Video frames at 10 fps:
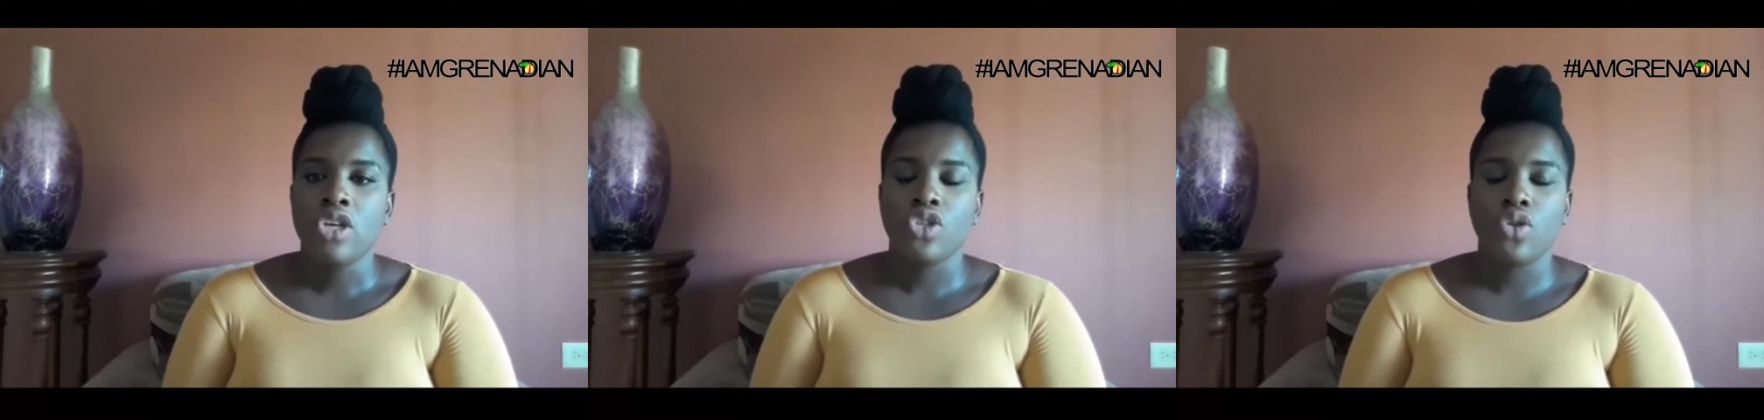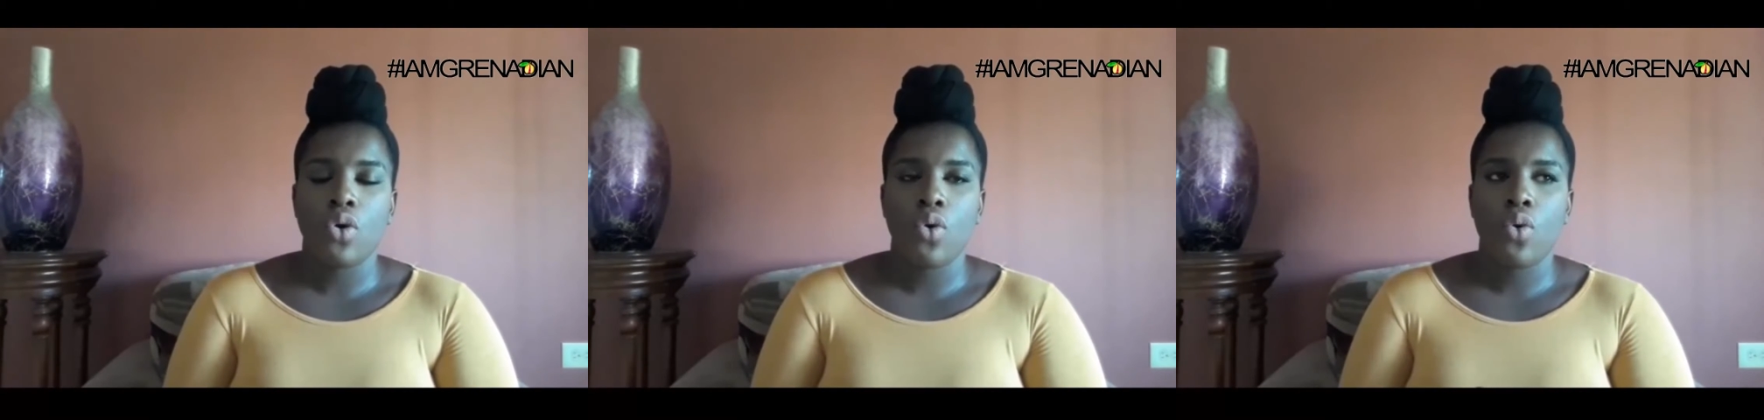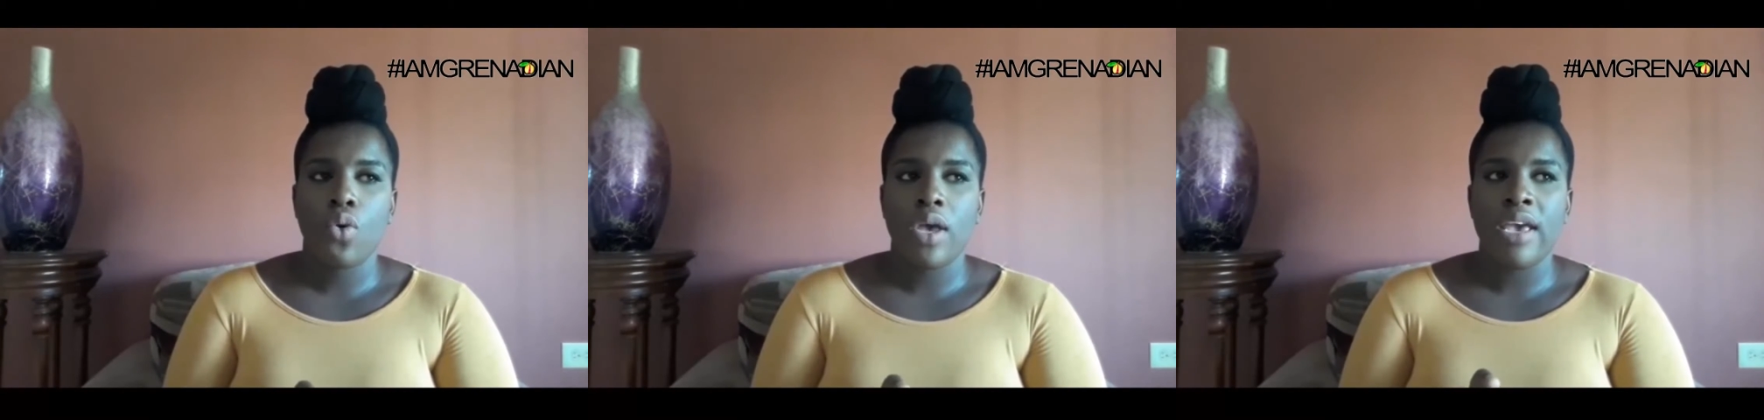
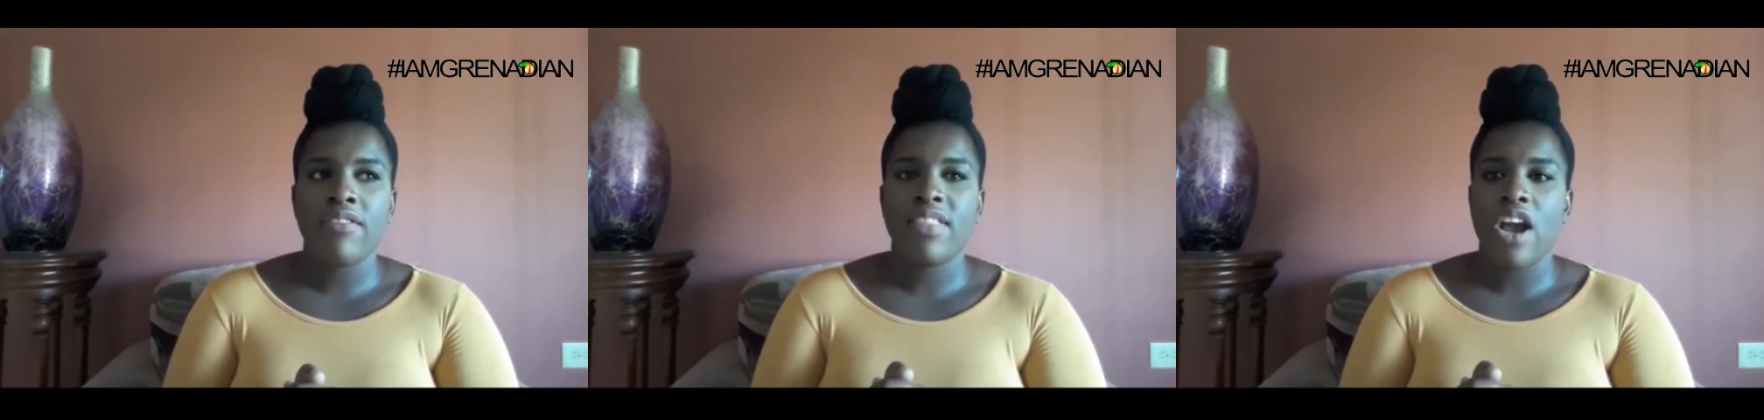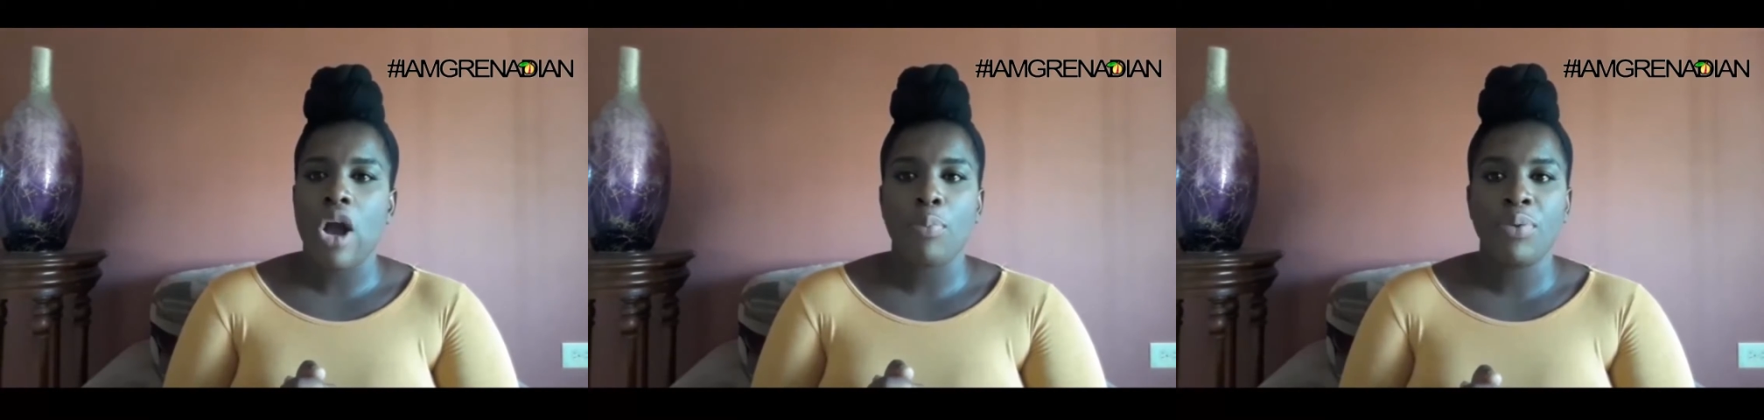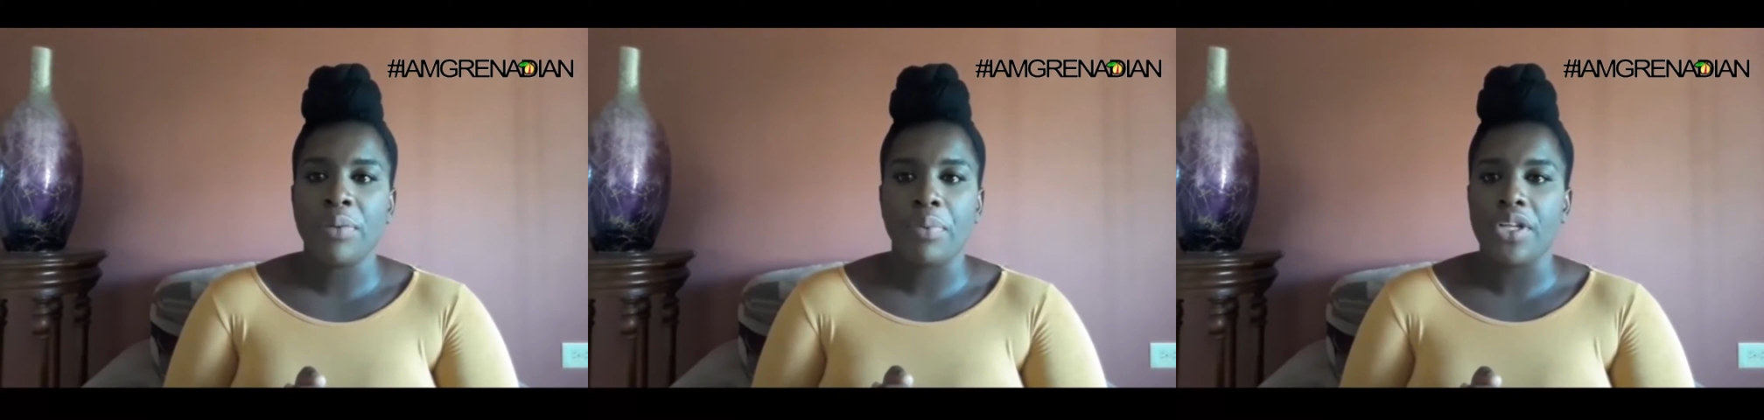So if there are
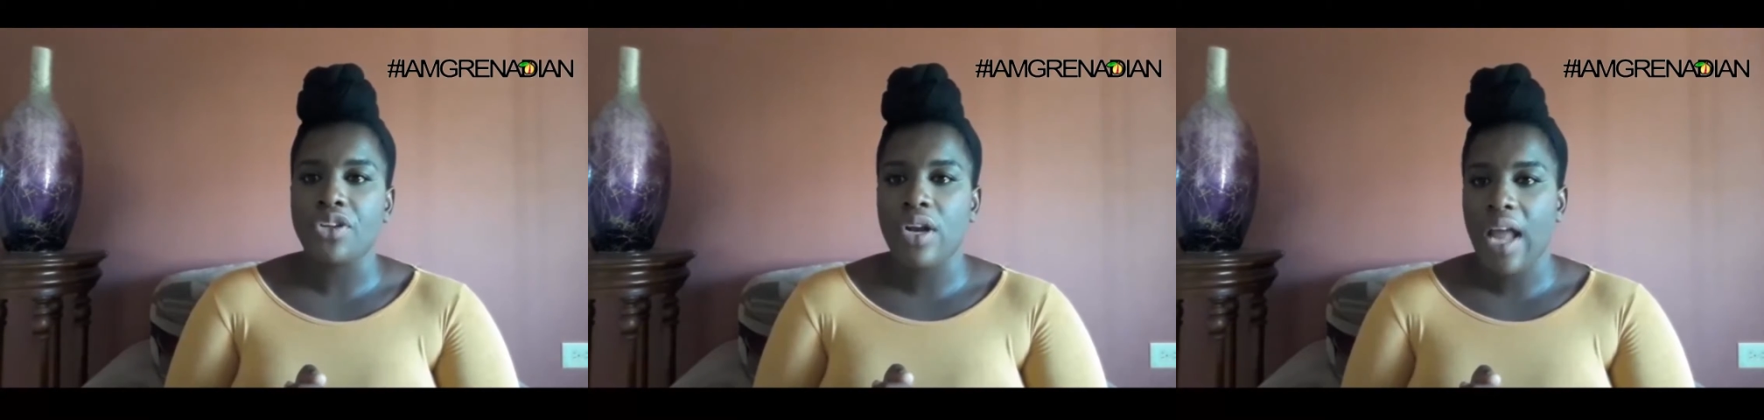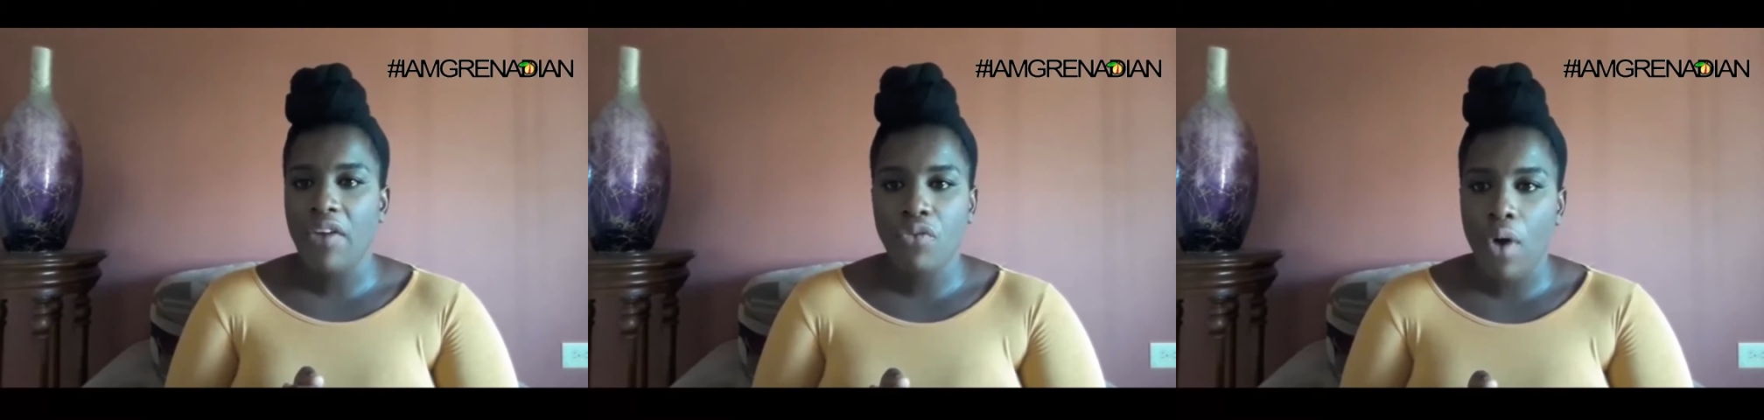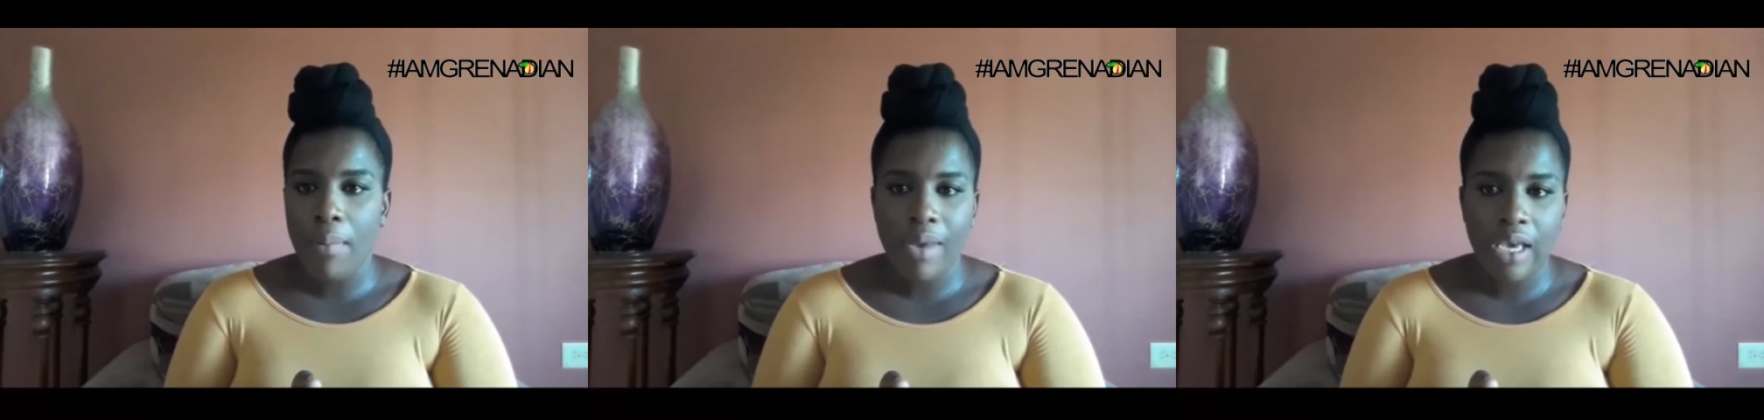people in your life
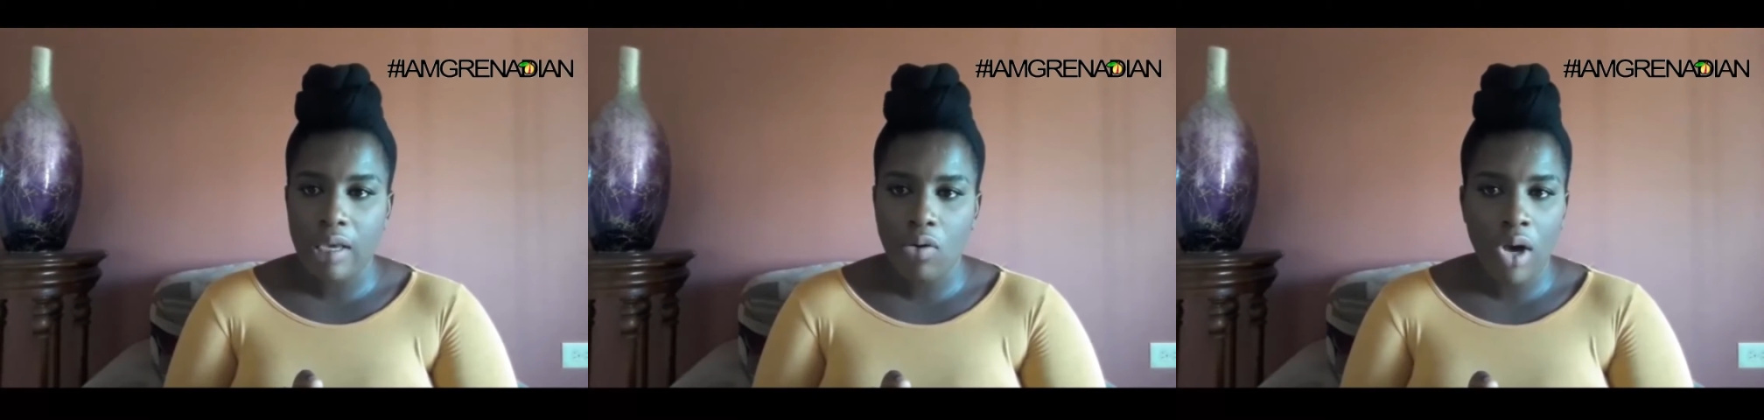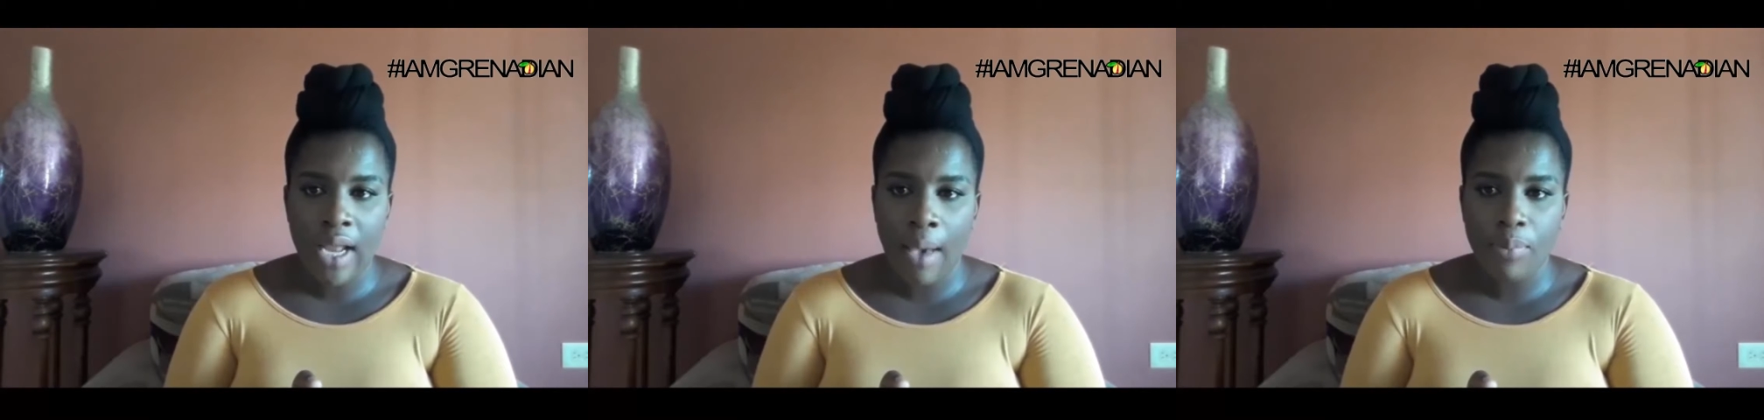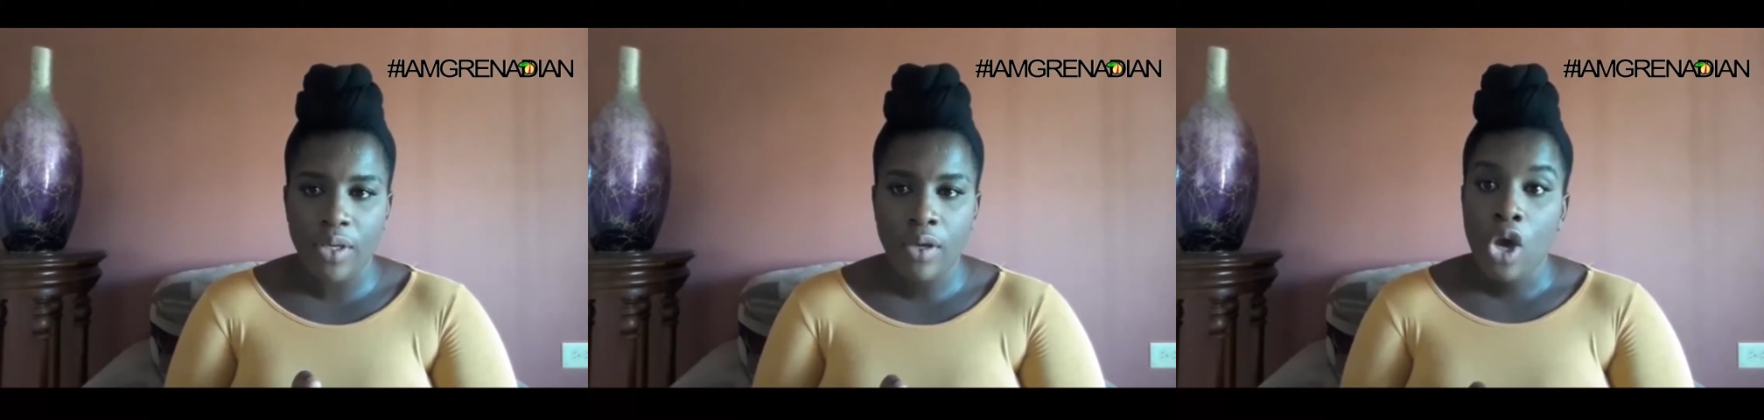who are making you
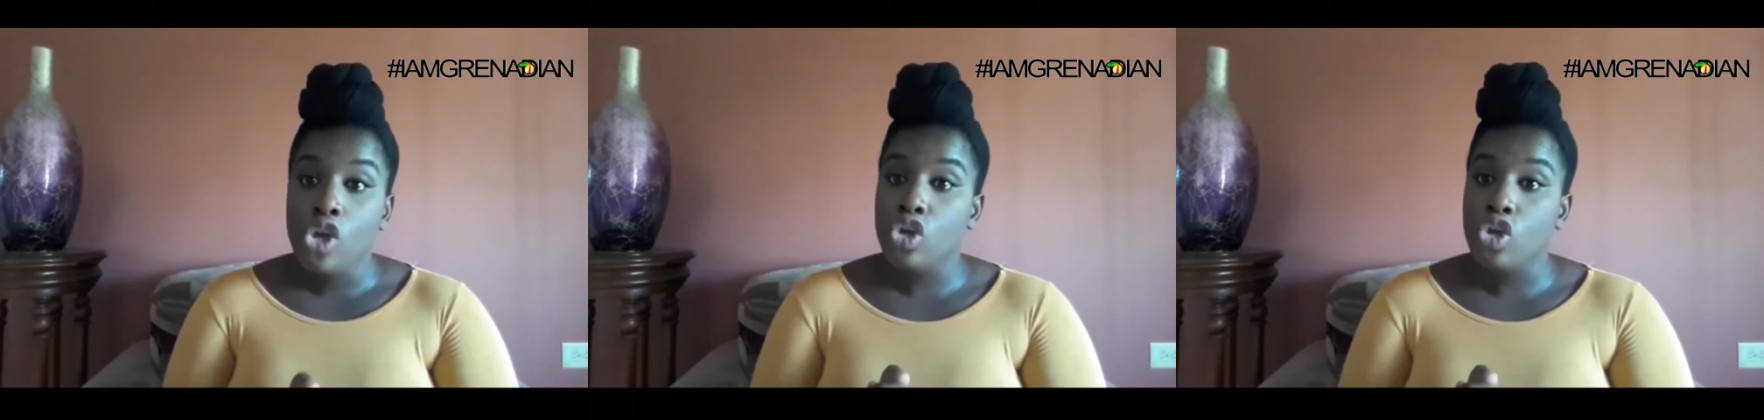unhappy,